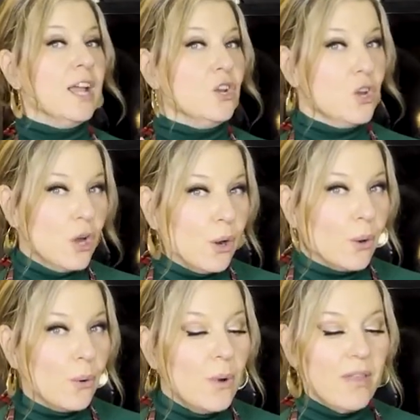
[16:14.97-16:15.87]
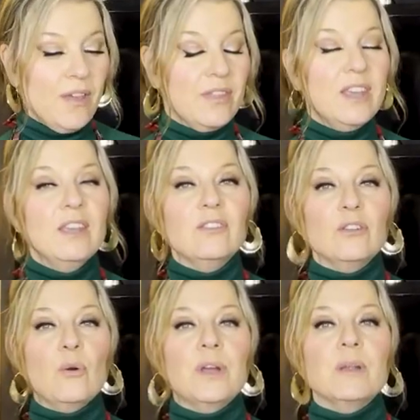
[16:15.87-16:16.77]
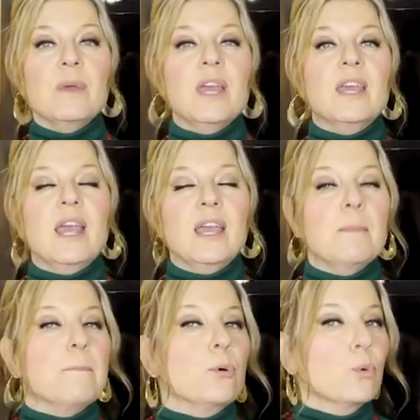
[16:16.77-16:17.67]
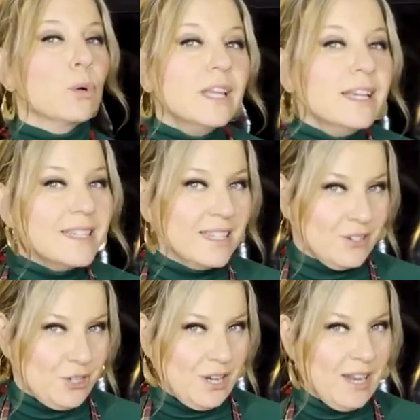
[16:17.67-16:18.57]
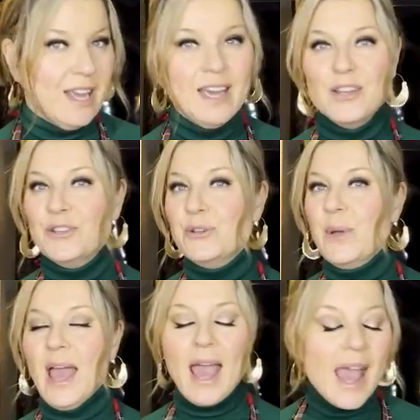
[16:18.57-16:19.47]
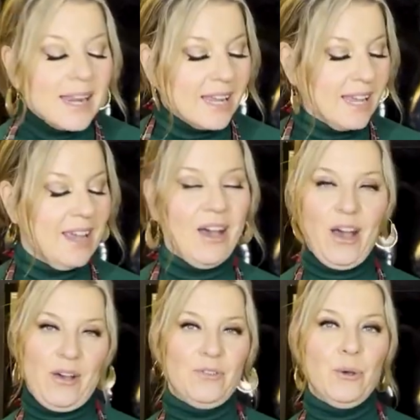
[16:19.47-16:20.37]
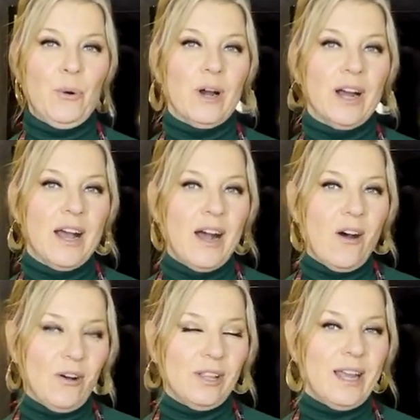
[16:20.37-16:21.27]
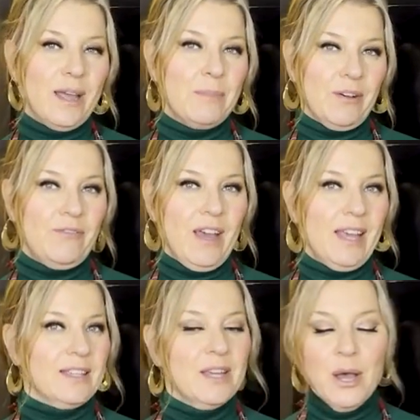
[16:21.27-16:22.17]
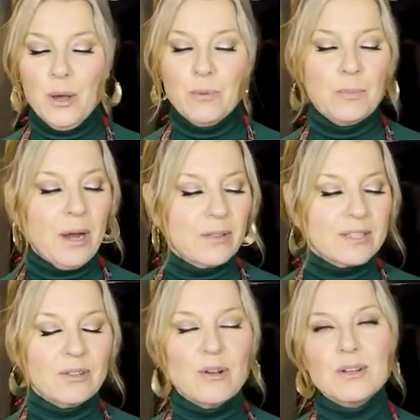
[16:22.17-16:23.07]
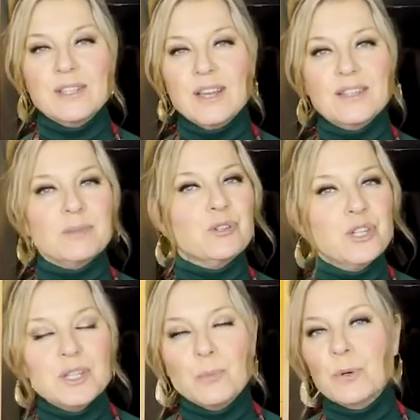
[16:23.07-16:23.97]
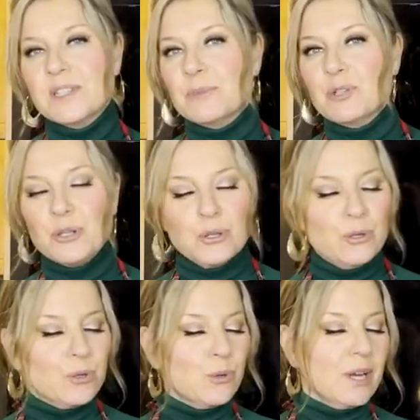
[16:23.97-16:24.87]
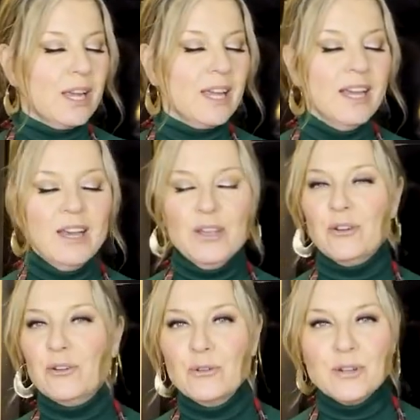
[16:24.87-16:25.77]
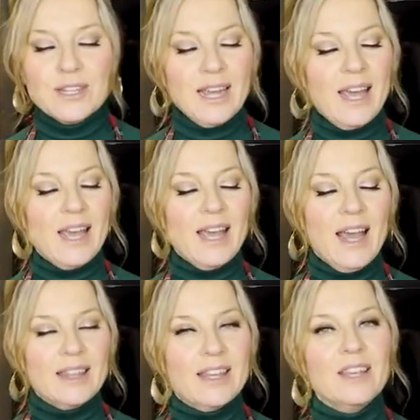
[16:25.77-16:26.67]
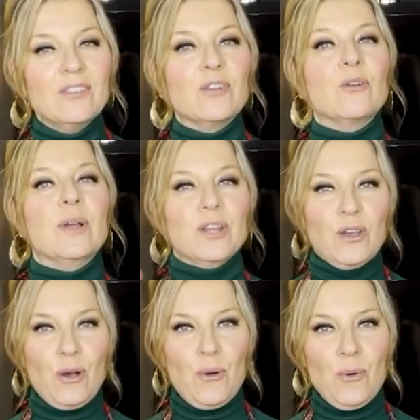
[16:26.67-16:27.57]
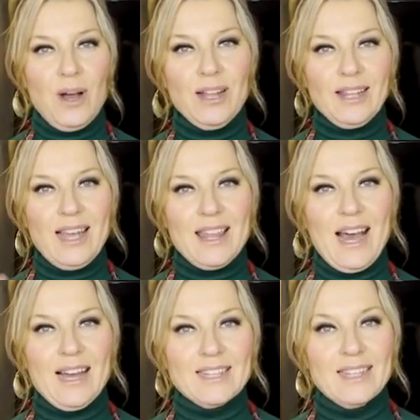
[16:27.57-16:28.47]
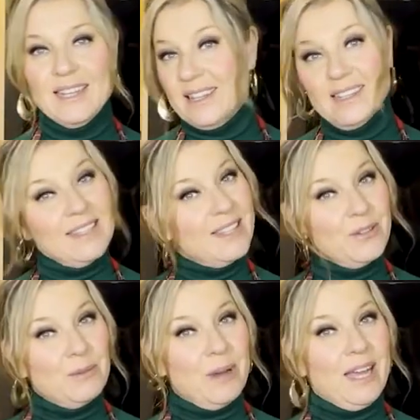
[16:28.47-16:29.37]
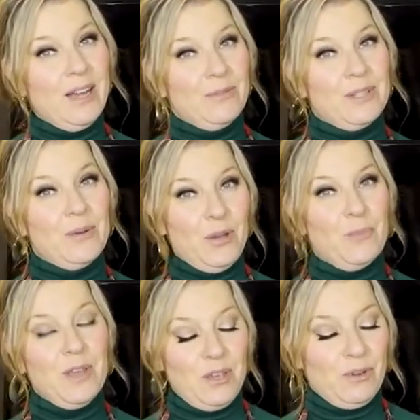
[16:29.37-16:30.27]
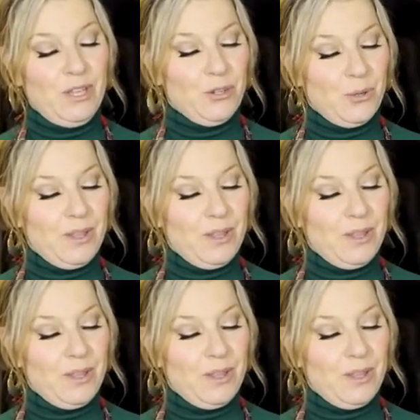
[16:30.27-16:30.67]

know that these are going to make a brilliant addition to any of your holiday buffets. Pair this alongside some cheese boards, some charcuterie, your crudité, and these are going to go like that. At least they do at my house, so I hope that you really enjoy